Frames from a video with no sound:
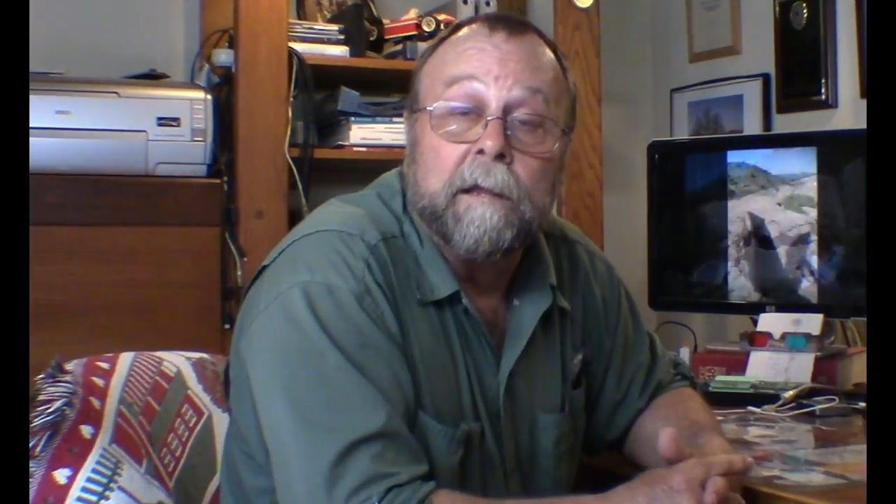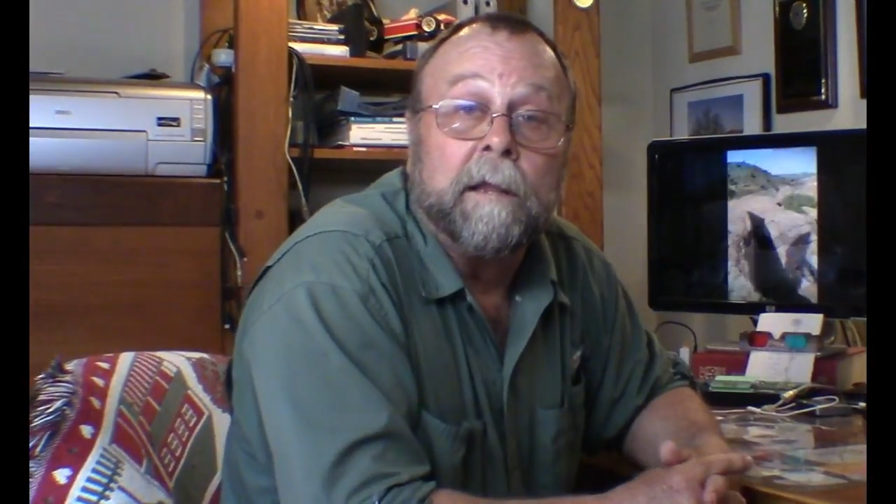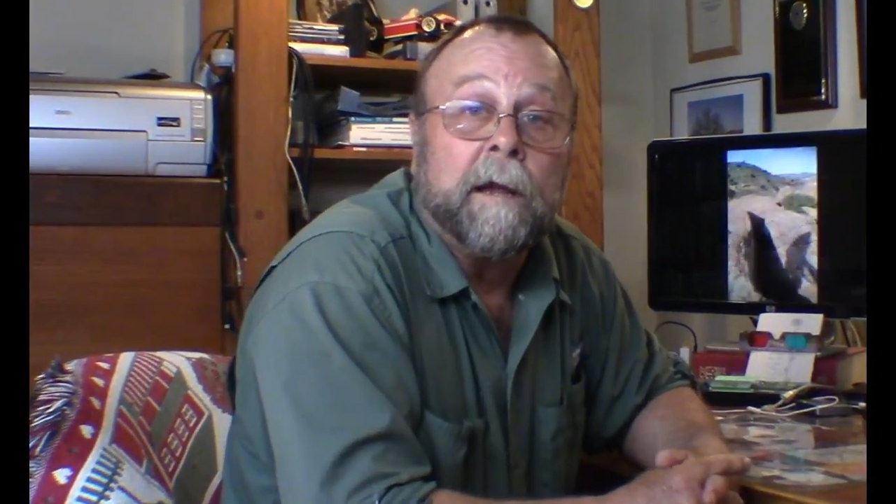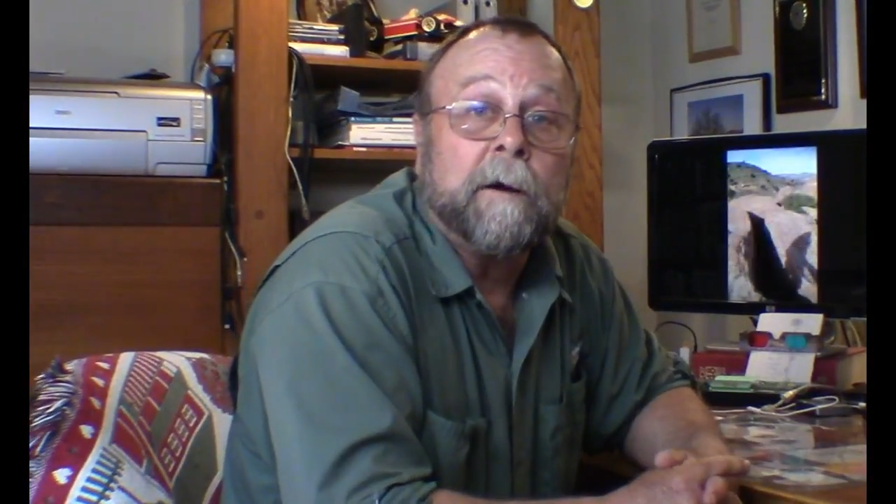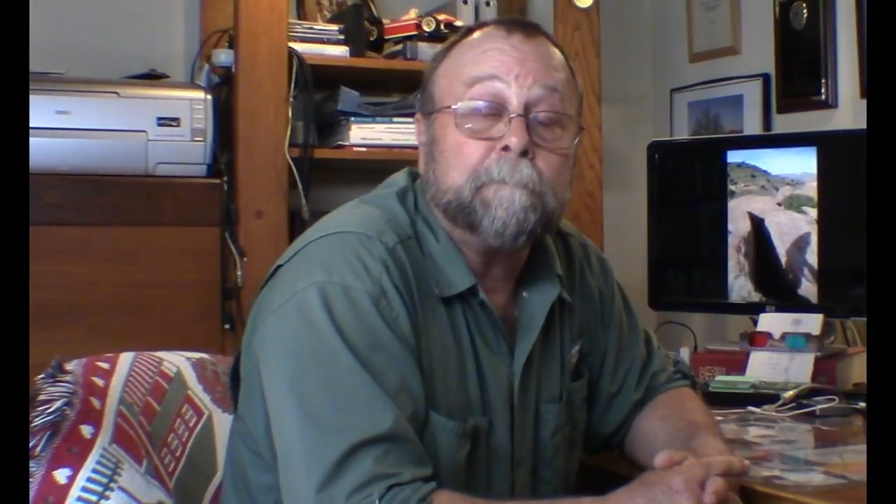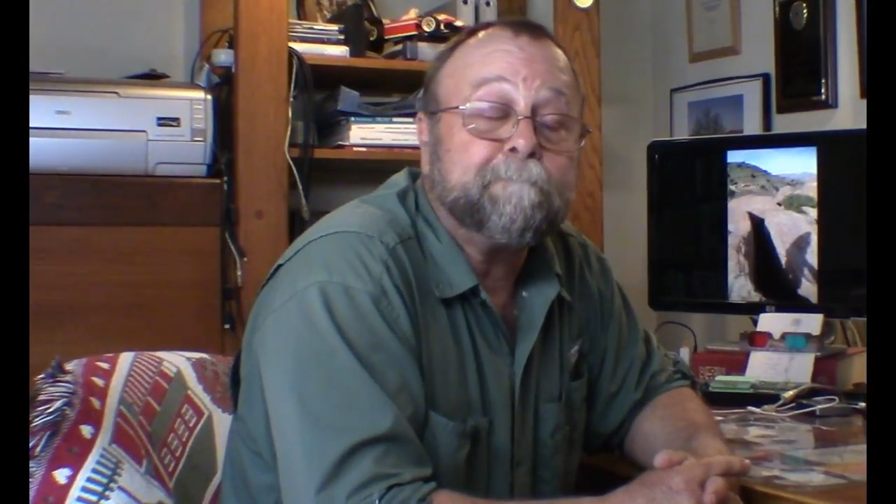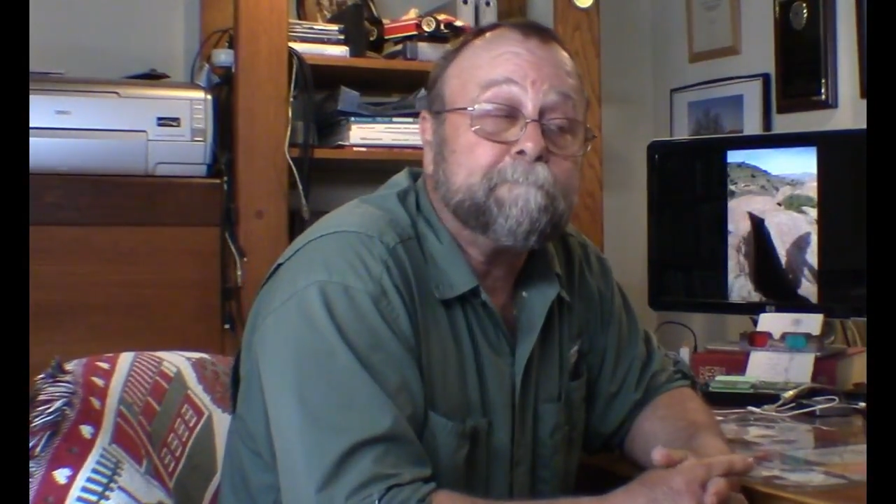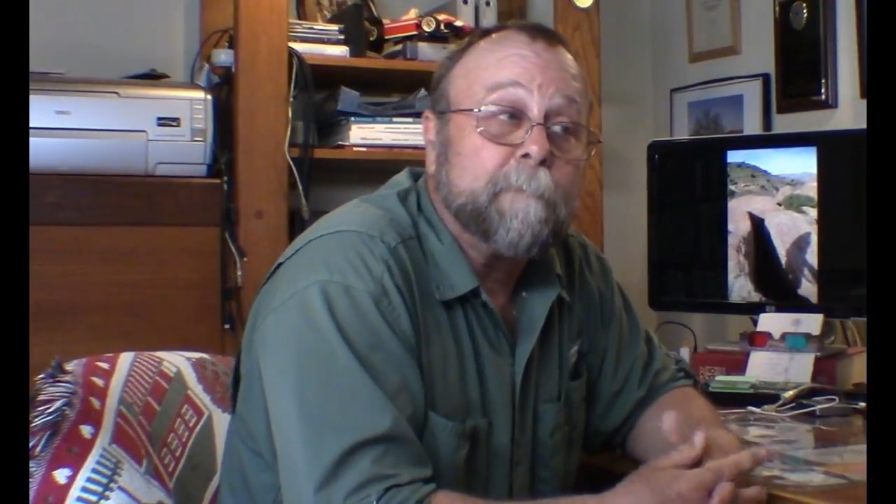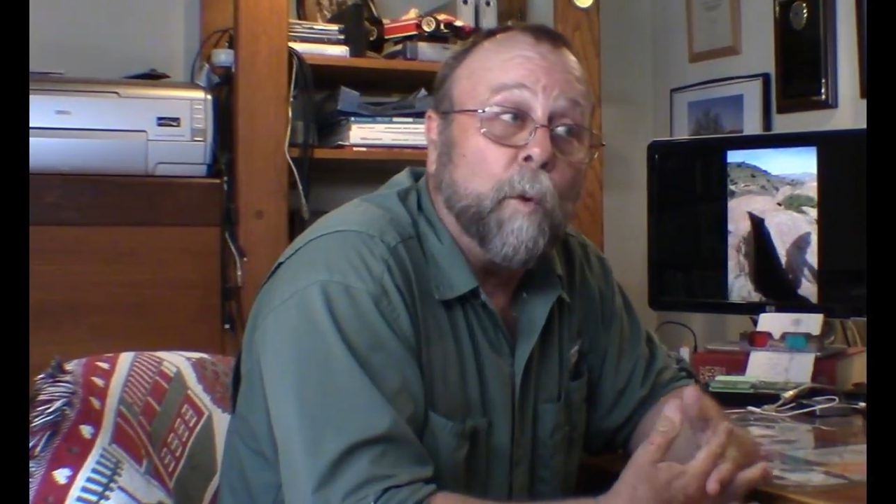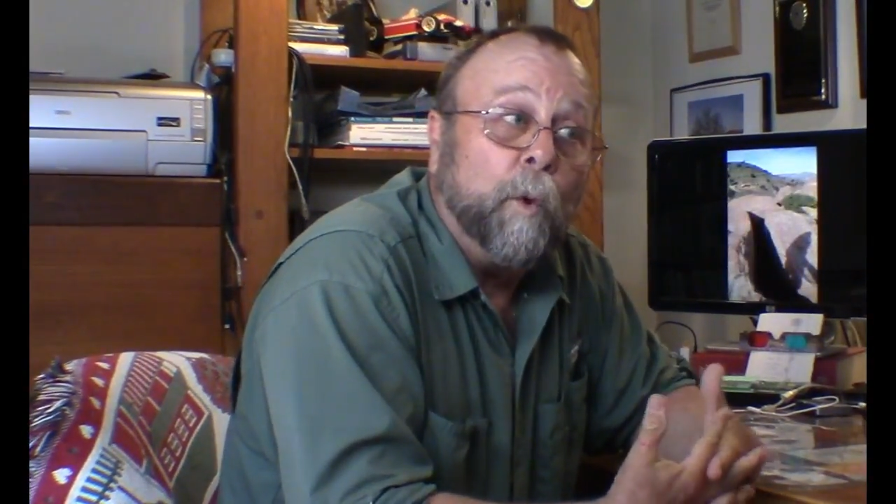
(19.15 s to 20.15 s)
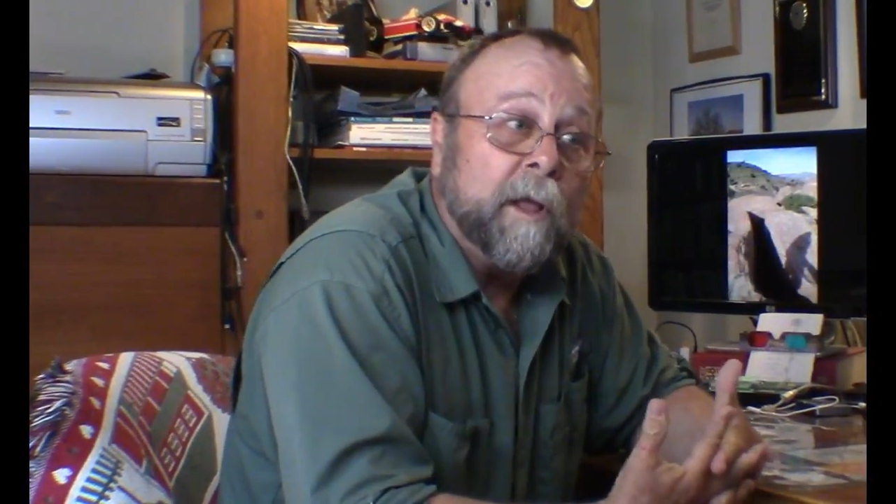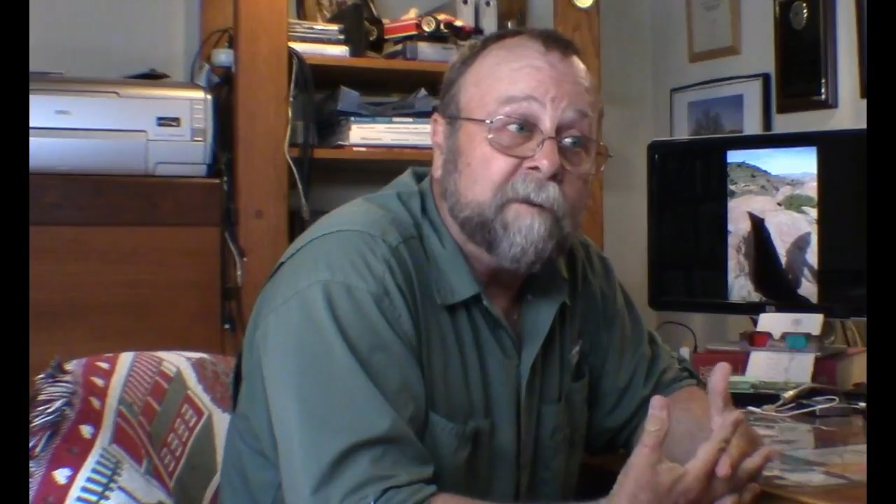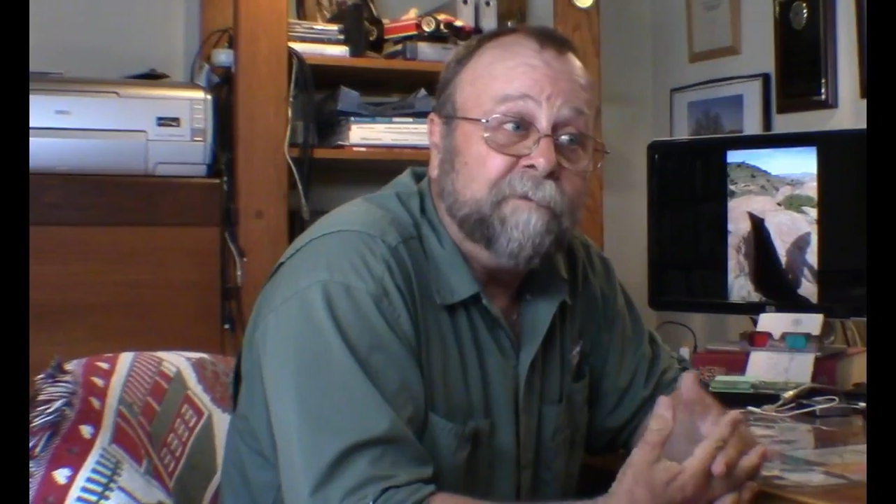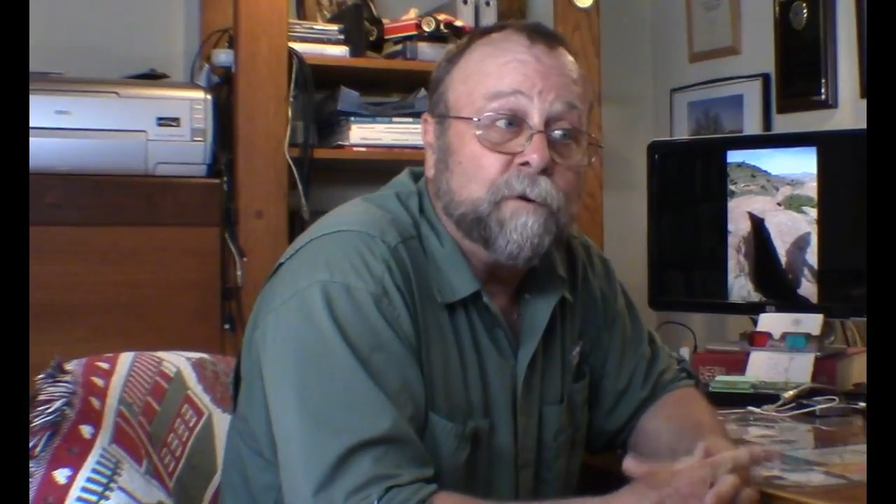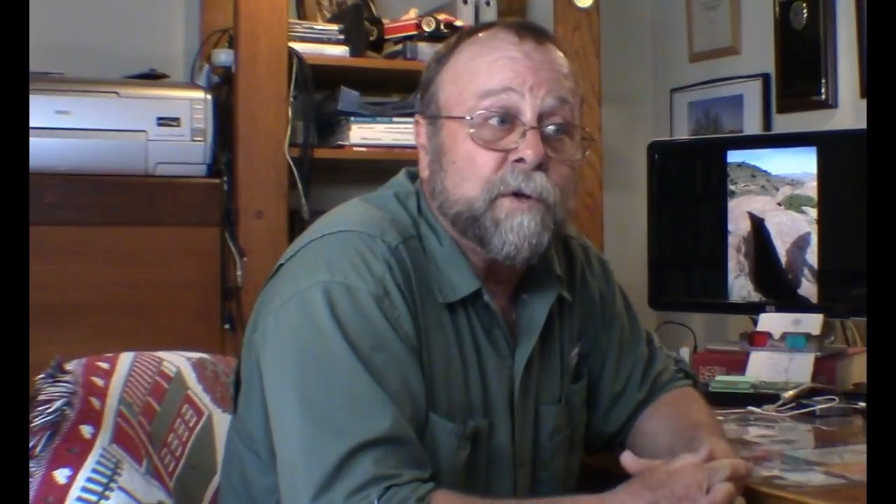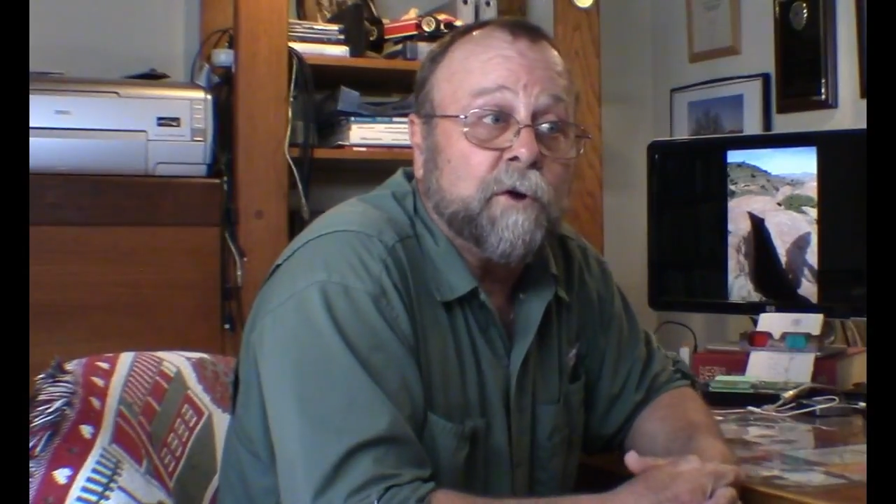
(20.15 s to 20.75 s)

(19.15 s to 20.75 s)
Now, when I first